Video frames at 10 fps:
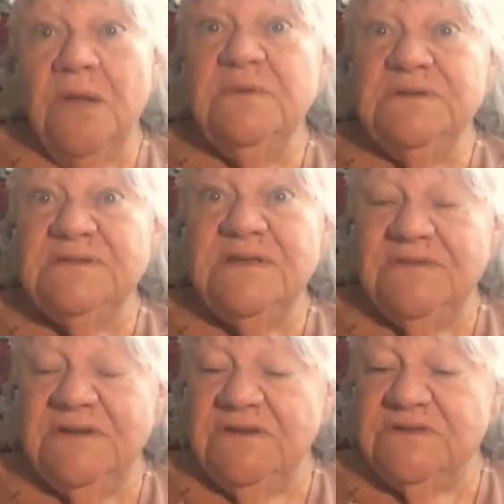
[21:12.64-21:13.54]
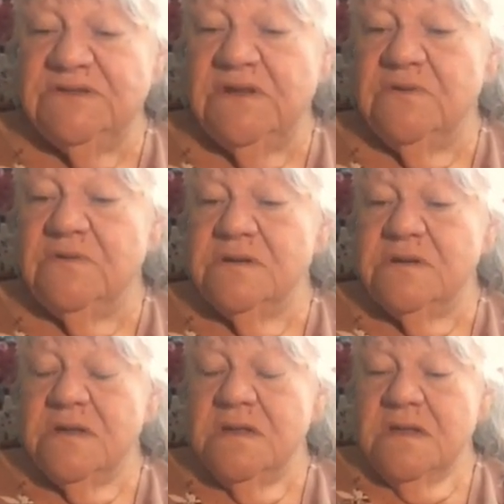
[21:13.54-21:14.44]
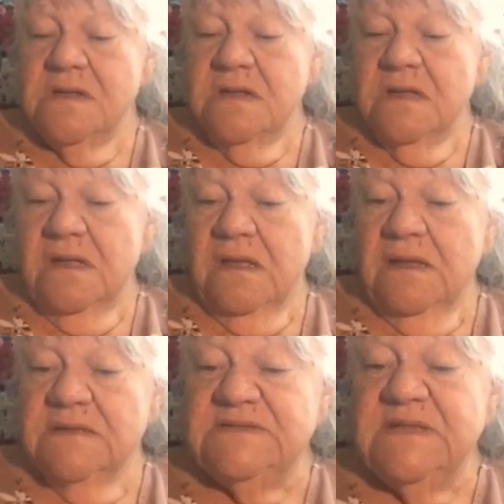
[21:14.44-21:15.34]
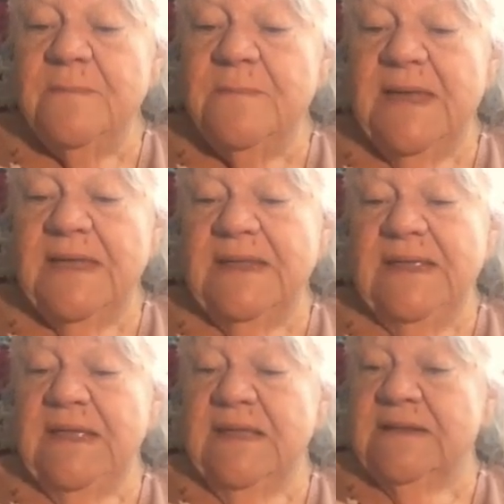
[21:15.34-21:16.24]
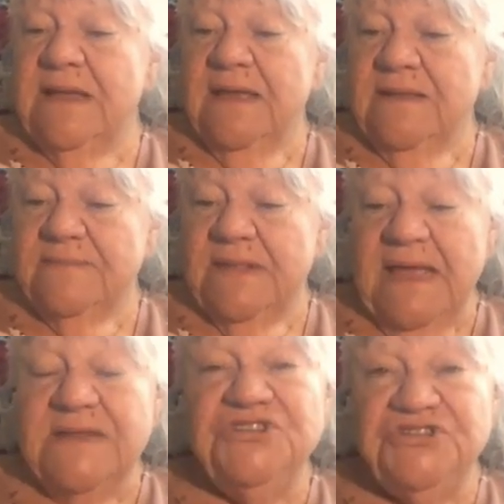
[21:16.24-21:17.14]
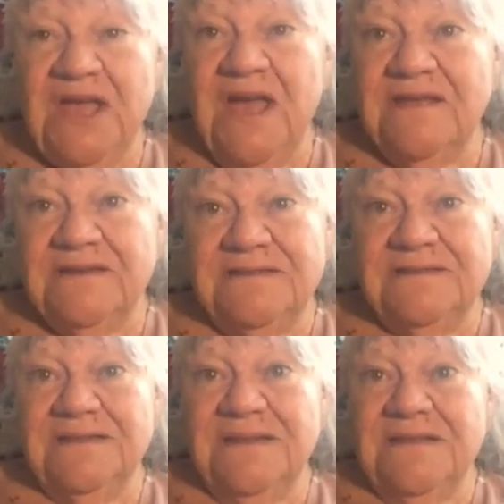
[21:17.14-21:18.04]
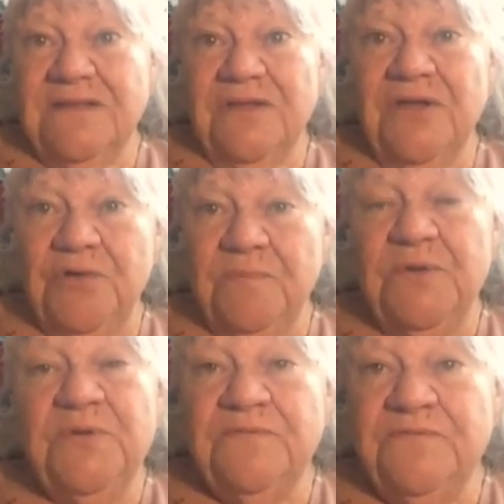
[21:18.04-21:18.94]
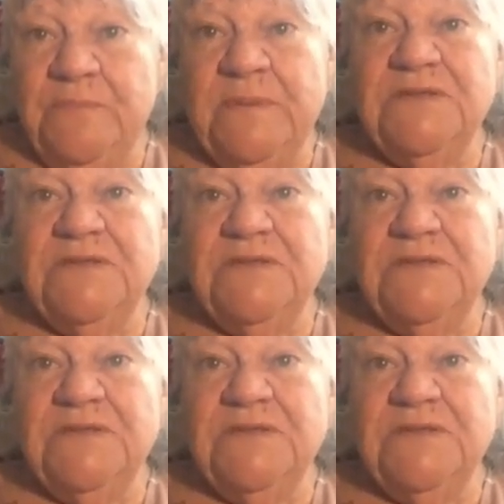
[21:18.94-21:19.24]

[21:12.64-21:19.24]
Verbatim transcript: Almost 70 years old. Somebody had shot her beautiful